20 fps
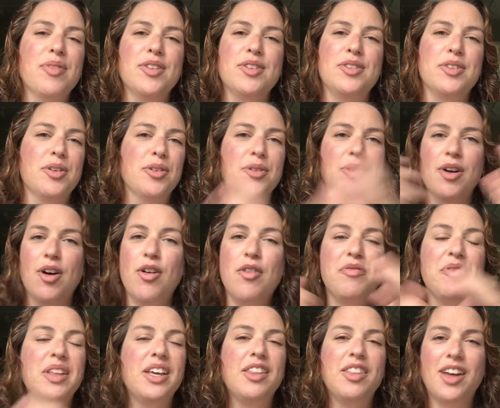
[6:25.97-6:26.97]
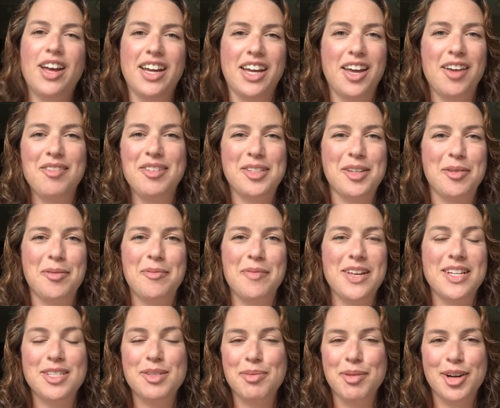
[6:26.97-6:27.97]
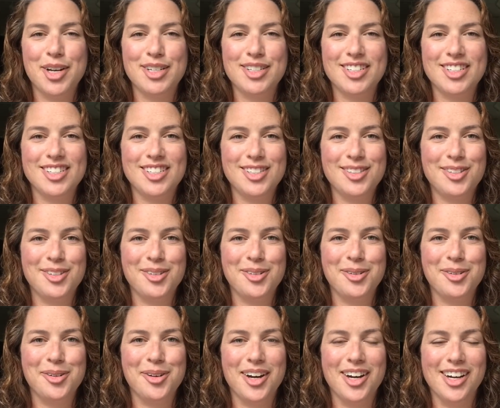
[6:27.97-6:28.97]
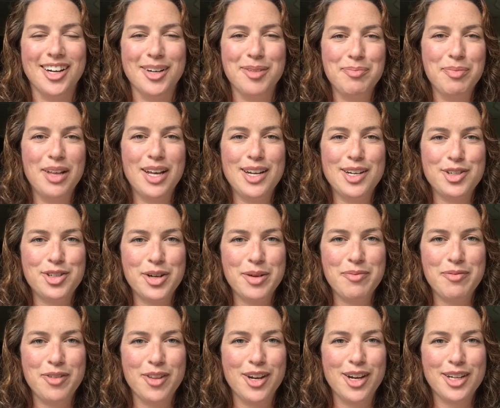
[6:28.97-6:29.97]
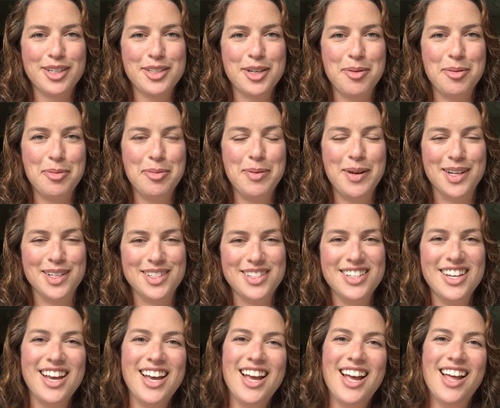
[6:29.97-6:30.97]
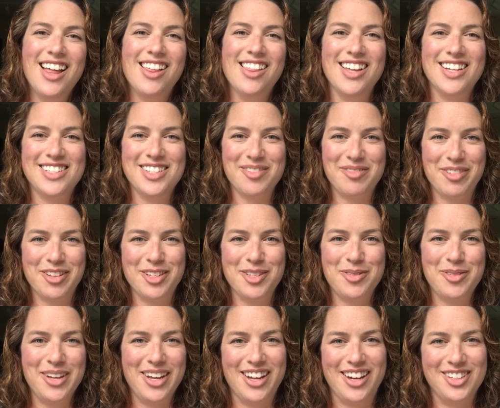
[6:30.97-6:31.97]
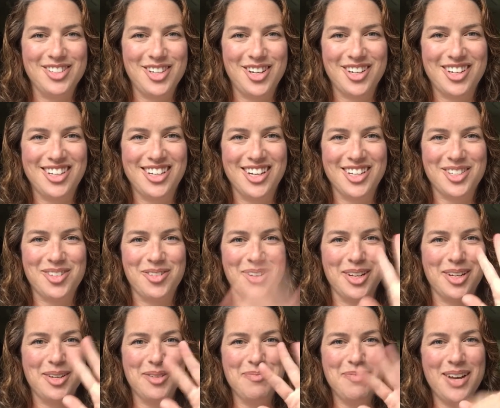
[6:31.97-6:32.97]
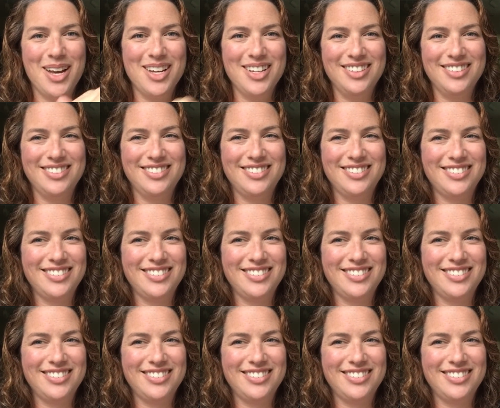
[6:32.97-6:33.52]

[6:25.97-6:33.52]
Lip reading: So hopefully that gave you some inspiration to plan a trip for the next couple of months. That's it for this week, and I'll talk to you next week. Bye.